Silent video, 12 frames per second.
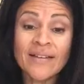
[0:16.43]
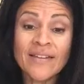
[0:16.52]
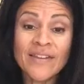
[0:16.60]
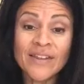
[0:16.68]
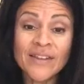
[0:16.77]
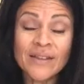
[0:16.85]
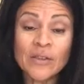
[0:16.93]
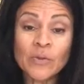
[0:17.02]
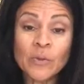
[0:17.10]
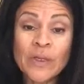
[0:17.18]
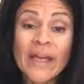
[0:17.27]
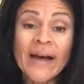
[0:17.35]

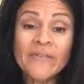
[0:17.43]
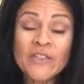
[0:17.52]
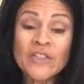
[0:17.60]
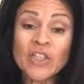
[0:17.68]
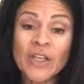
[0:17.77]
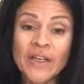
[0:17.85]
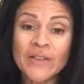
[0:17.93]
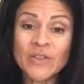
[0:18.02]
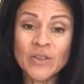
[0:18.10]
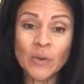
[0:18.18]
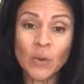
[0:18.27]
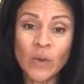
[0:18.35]
then we have to
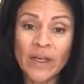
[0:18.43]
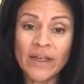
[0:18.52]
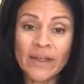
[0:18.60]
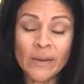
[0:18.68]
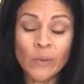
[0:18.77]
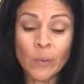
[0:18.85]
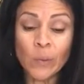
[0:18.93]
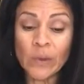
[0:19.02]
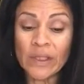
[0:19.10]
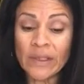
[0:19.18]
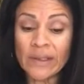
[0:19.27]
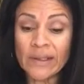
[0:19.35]
change the way
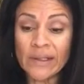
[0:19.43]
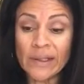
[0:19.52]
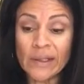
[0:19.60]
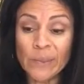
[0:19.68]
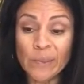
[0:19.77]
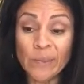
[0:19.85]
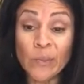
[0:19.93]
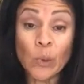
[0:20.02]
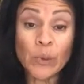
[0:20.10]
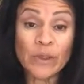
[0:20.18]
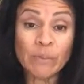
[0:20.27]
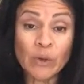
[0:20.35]
we
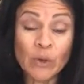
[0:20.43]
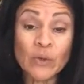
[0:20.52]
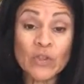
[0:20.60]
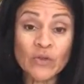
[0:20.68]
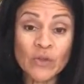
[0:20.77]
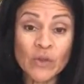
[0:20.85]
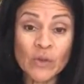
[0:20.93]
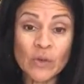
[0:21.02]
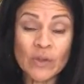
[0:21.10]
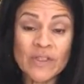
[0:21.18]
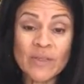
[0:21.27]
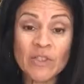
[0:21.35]
approach
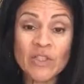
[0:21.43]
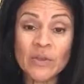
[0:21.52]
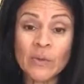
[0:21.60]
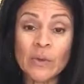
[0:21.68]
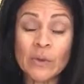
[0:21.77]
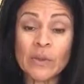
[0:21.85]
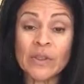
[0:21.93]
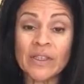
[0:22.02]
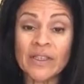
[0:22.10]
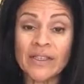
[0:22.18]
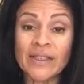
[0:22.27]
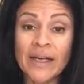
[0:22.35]
food, especially when we're
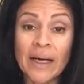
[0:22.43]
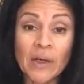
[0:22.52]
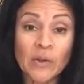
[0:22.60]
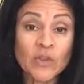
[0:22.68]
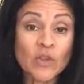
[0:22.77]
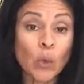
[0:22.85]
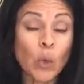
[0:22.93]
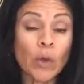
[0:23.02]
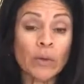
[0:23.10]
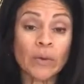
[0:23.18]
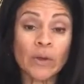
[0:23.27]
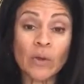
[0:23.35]
eating out
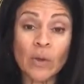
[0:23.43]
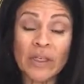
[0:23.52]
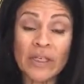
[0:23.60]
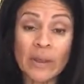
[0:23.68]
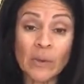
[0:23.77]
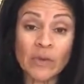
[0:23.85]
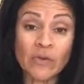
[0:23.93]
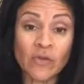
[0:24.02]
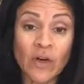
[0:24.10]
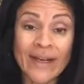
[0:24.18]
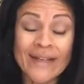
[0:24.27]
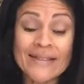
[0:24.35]
or we're going out with
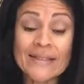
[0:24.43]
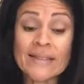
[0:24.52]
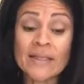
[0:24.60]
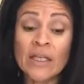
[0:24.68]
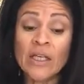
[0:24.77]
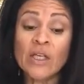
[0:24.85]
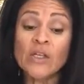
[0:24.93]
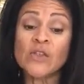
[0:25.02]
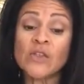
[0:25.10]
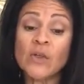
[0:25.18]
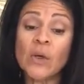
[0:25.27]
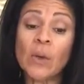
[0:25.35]
friends.
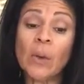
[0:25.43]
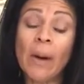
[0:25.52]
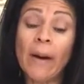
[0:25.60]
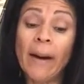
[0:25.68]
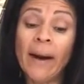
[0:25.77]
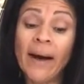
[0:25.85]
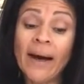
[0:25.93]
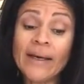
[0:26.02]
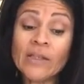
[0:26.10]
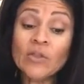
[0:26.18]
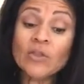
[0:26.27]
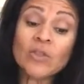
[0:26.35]
So
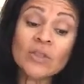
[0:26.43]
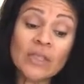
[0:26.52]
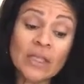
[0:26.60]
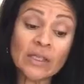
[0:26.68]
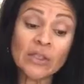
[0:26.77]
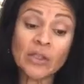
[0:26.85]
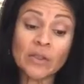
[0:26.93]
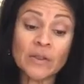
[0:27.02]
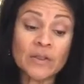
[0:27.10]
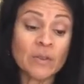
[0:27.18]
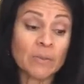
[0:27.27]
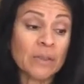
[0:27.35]
I usually
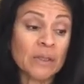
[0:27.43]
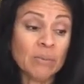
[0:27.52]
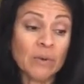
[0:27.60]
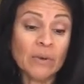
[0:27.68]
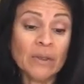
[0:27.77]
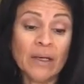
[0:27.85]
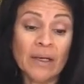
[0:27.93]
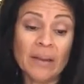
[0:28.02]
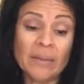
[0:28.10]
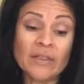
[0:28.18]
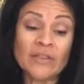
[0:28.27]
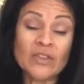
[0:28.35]
encourage people,
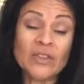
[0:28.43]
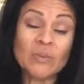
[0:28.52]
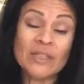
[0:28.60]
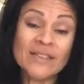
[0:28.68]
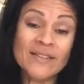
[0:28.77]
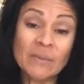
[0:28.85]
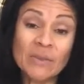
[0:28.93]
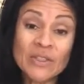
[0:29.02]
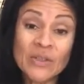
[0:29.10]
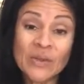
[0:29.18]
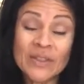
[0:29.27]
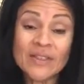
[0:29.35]
just because I've
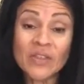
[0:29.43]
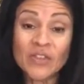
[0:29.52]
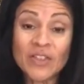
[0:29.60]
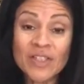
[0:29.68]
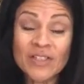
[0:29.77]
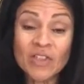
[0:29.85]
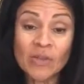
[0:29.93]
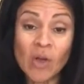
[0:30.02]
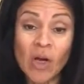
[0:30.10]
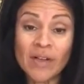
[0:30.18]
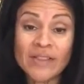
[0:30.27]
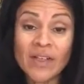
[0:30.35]
been doing this for such a
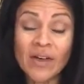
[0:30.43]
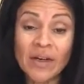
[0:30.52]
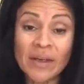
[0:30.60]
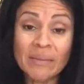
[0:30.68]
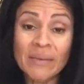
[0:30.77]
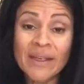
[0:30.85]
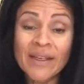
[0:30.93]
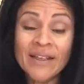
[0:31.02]
long time,